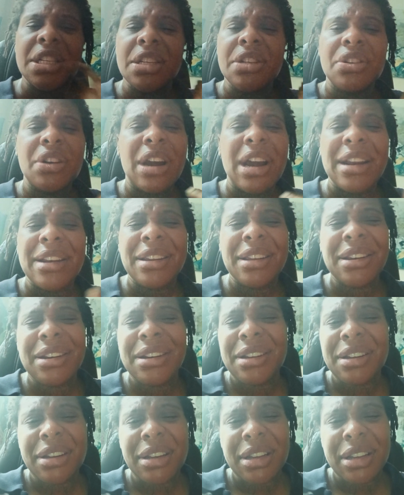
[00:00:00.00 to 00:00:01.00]
gender
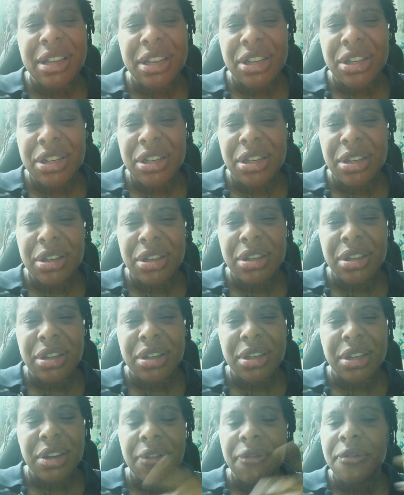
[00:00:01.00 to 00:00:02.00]
identity
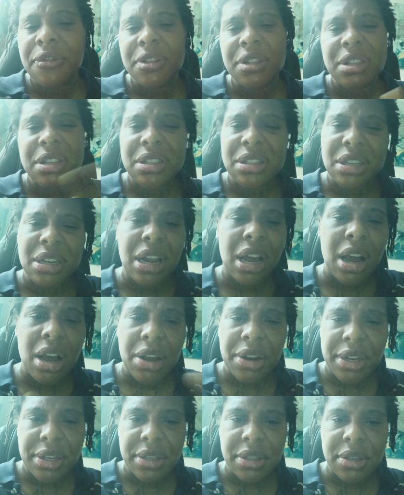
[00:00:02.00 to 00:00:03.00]
differences and
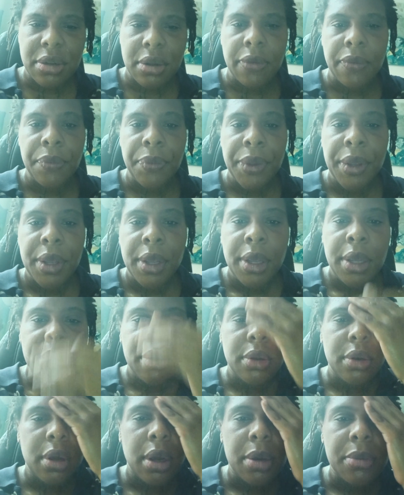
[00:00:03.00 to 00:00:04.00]
all that stuff.
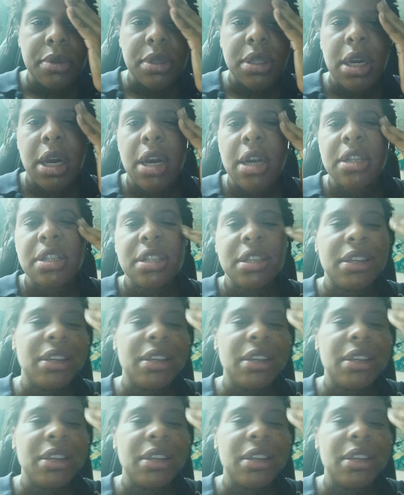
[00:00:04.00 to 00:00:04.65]
You know, I'm sorry to